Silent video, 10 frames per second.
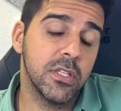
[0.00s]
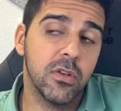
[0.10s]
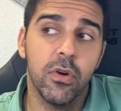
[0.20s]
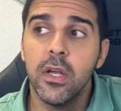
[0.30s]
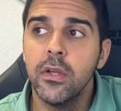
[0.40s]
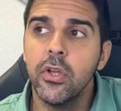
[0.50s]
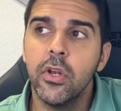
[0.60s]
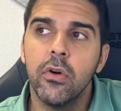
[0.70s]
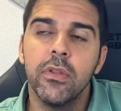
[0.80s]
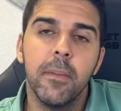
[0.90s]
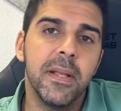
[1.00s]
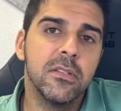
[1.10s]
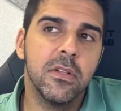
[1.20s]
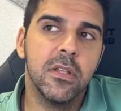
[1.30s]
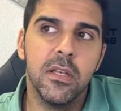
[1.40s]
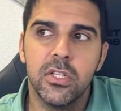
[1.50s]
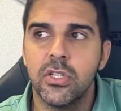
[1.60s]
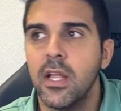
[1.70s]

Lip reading: So, you know, depends on the niche.